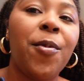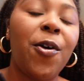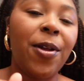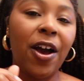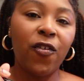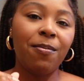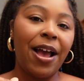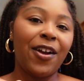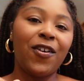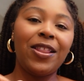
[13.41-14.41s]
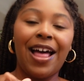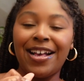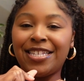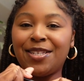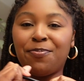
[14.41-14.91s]
we're going out for my girl
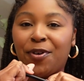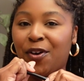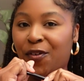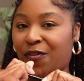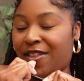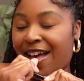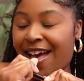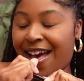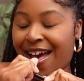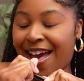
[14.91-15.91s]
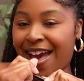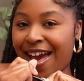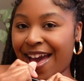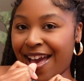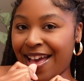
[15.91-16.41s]
Liza's
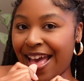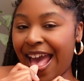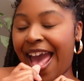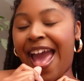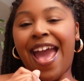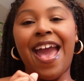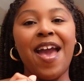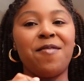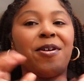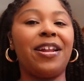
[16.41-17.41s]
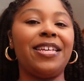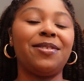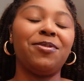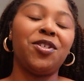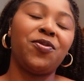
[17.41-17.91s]
birthday, and we're gonna get
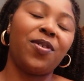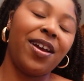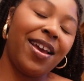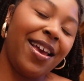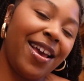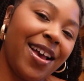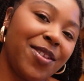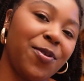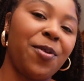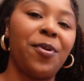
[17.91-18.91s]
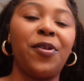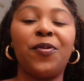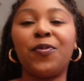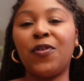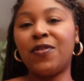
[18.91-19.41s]
some drinks. We're gonna be on
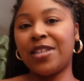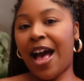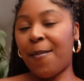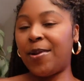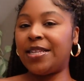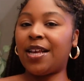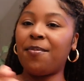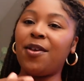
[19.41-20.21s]
the rooftop, and it's gonna